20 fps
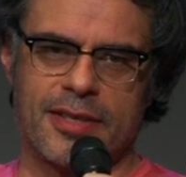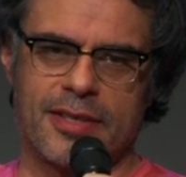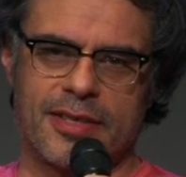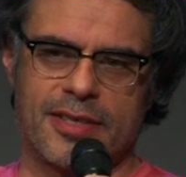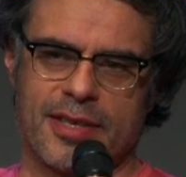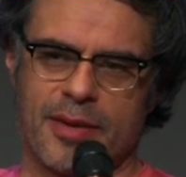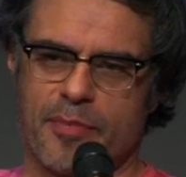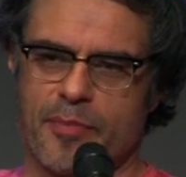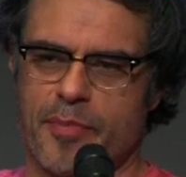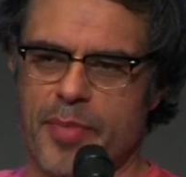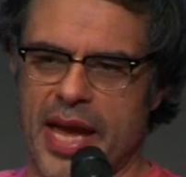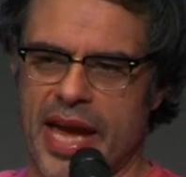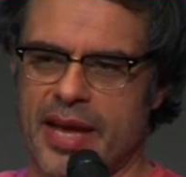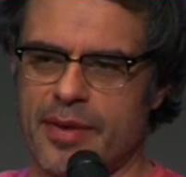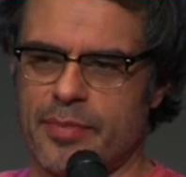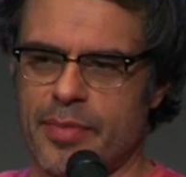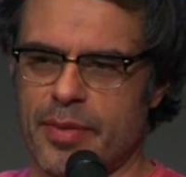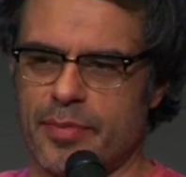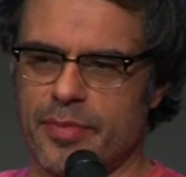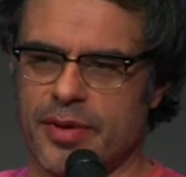some
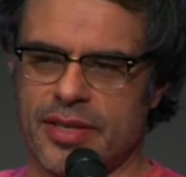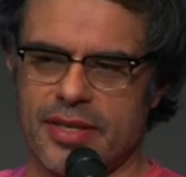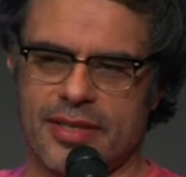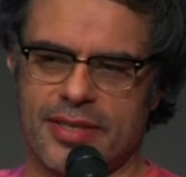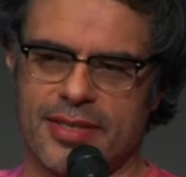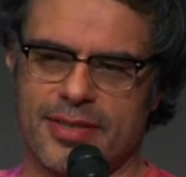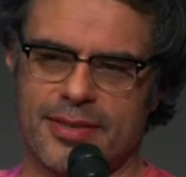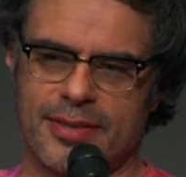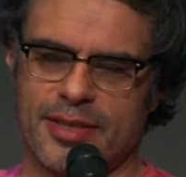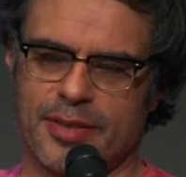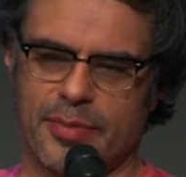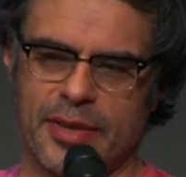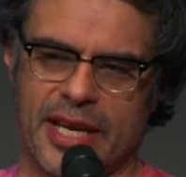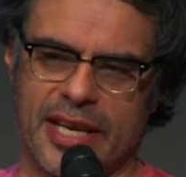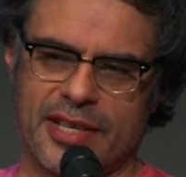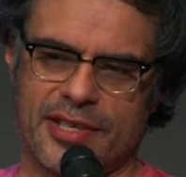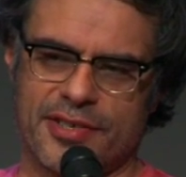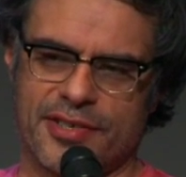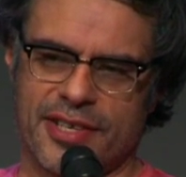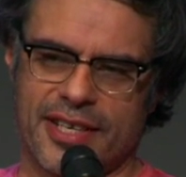band members, Jimi
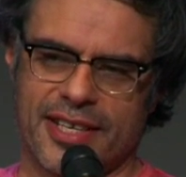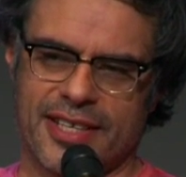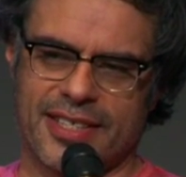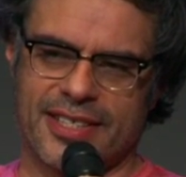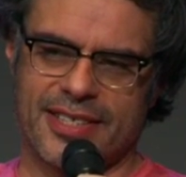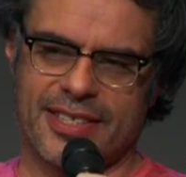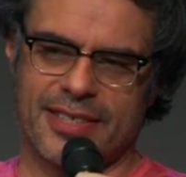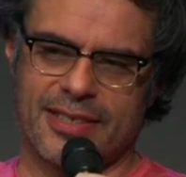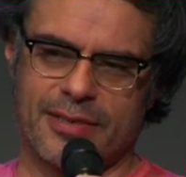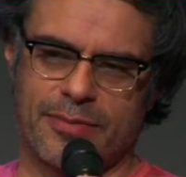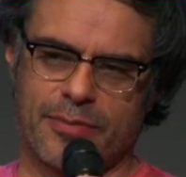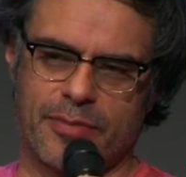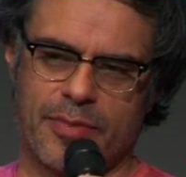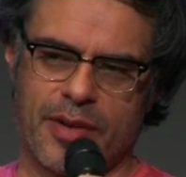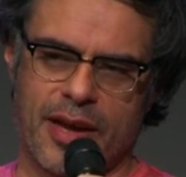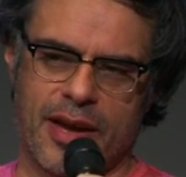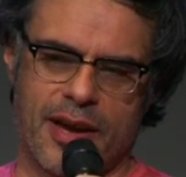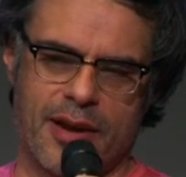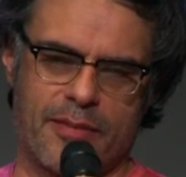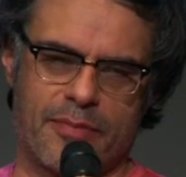Hendrix,
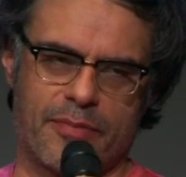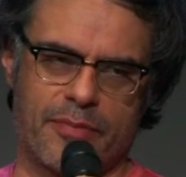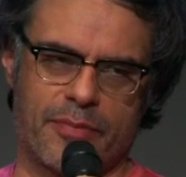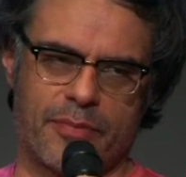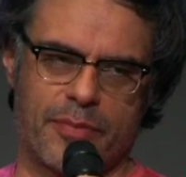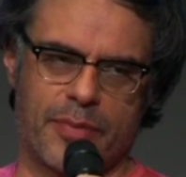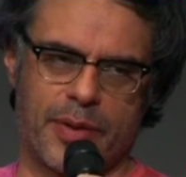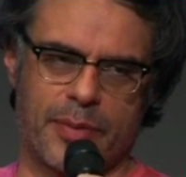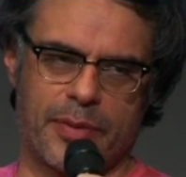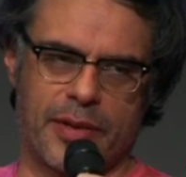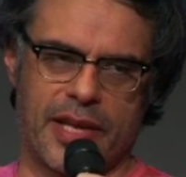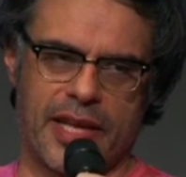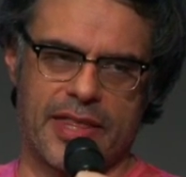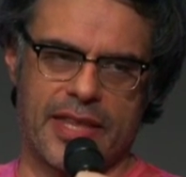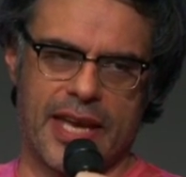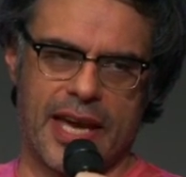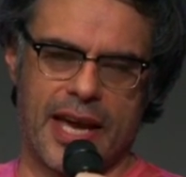people like